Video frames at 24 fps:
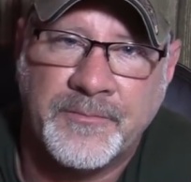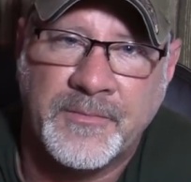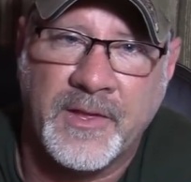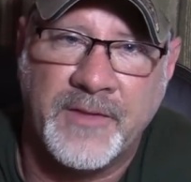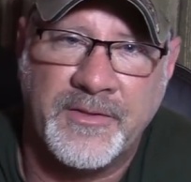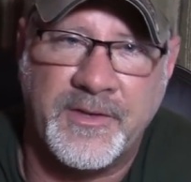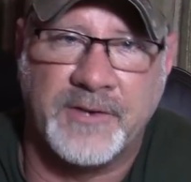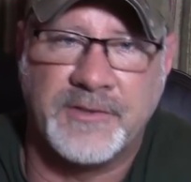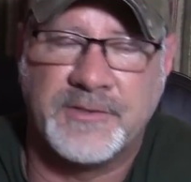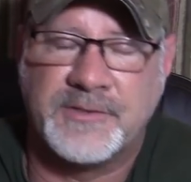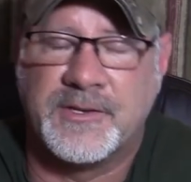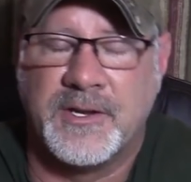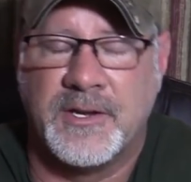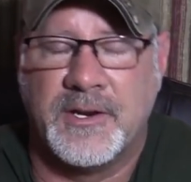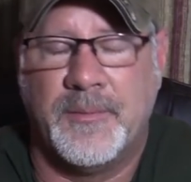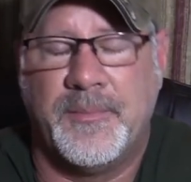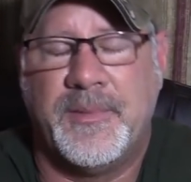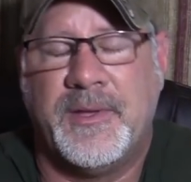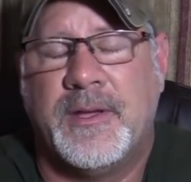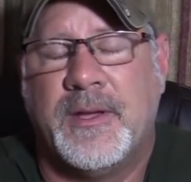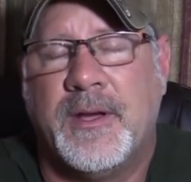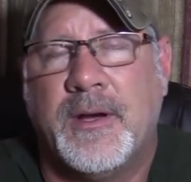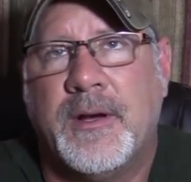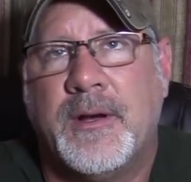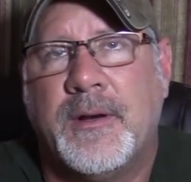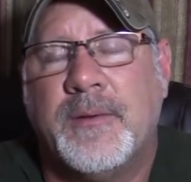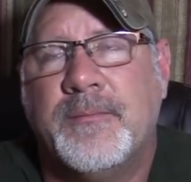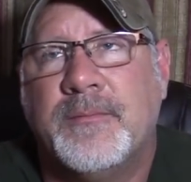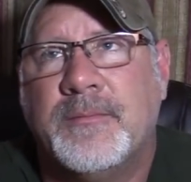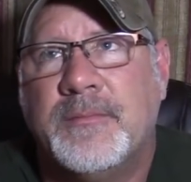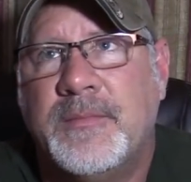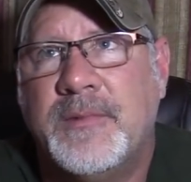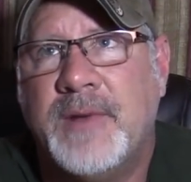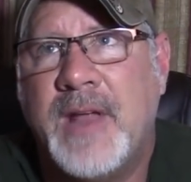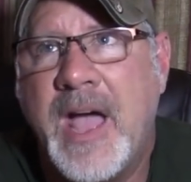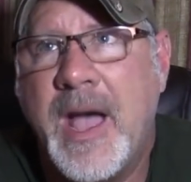There's going to be a
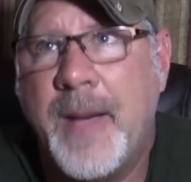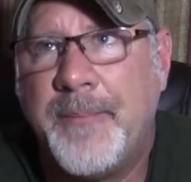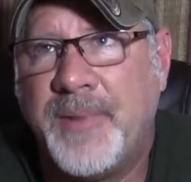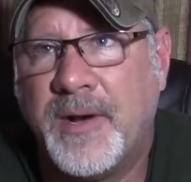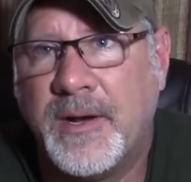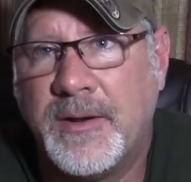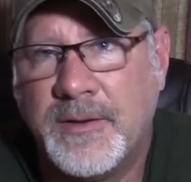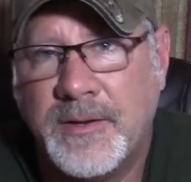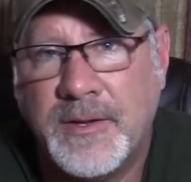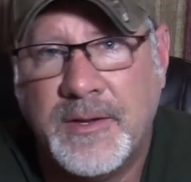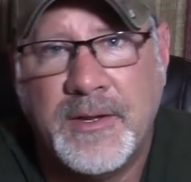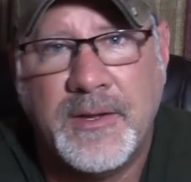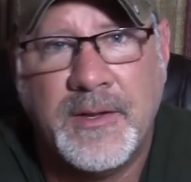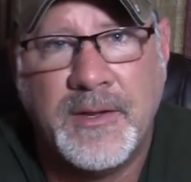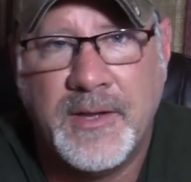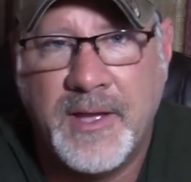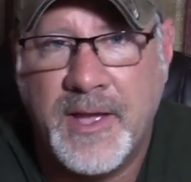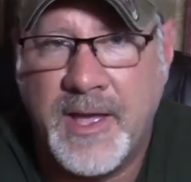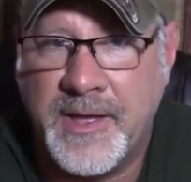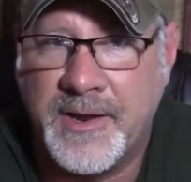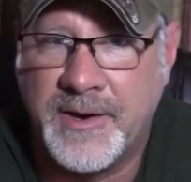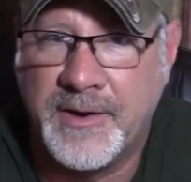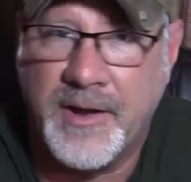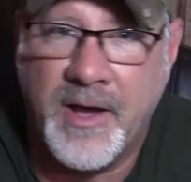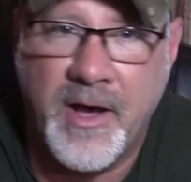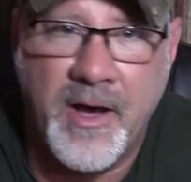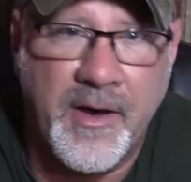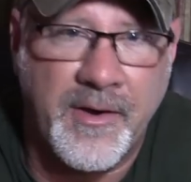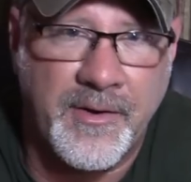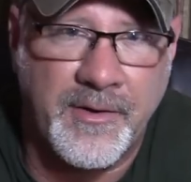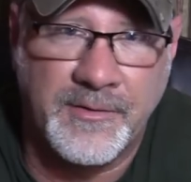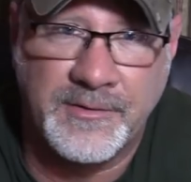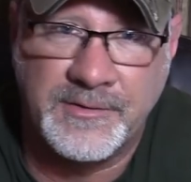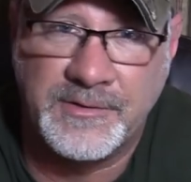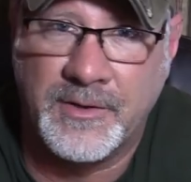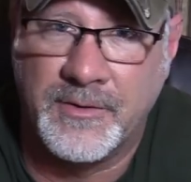Napa and an
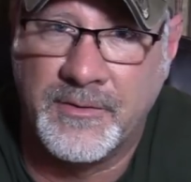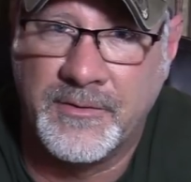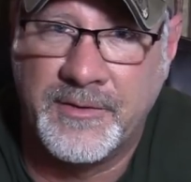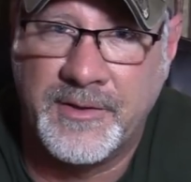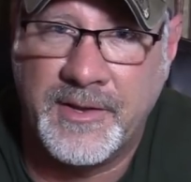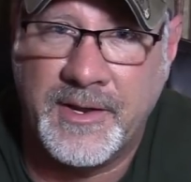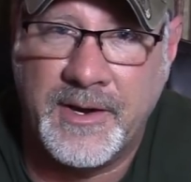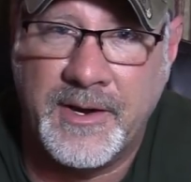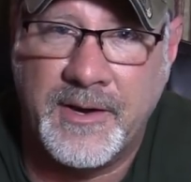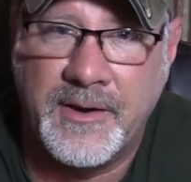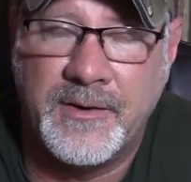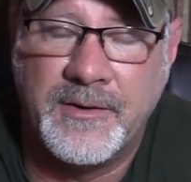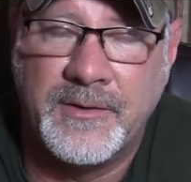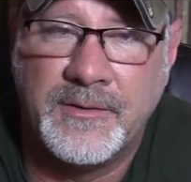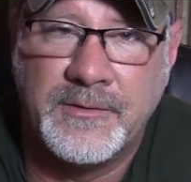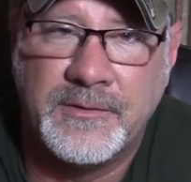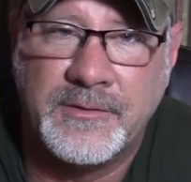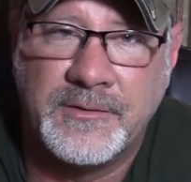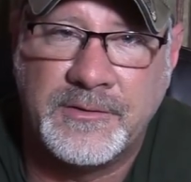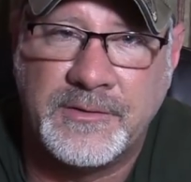AutoZone there.